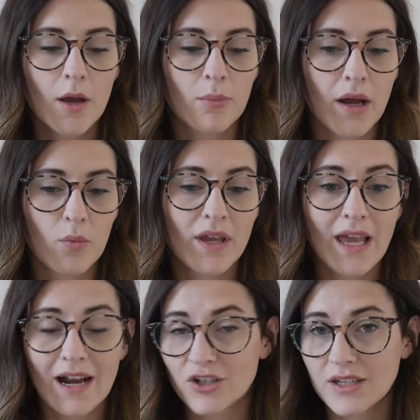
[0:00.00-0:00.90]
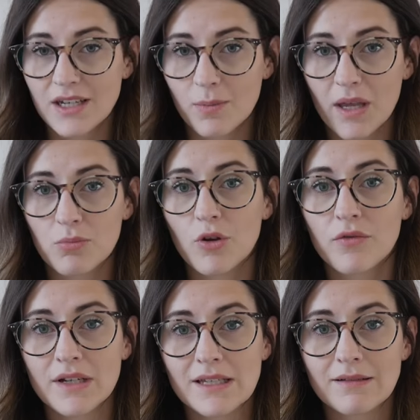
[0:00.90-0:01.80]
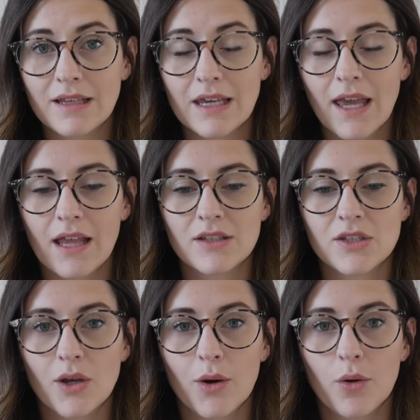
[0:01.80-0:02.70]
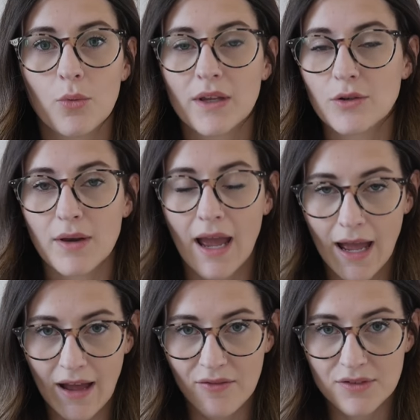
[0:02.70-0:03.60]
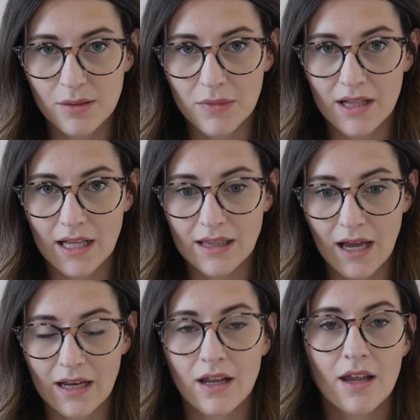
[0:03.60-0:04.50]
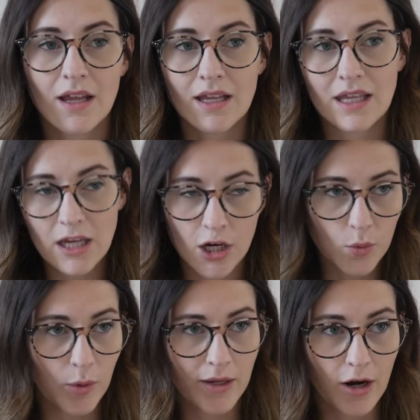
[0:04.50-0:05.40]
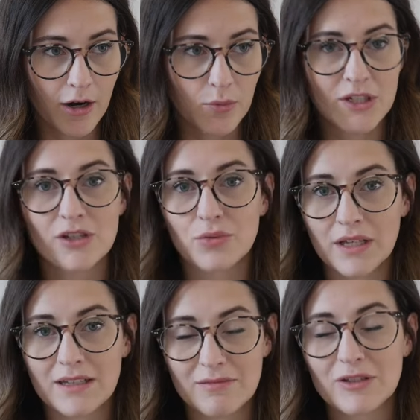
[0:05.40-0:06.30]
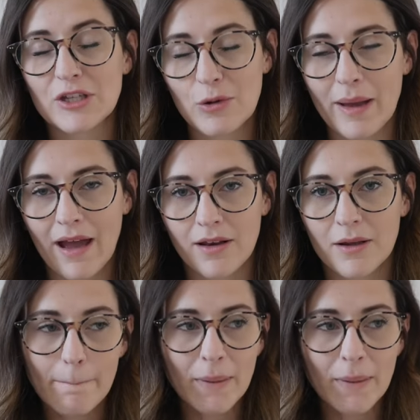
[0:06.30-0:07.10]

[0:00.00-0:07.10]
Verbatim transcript: But we actually did a big move recently, and so we don't have something like that here where we are, which is really too bad.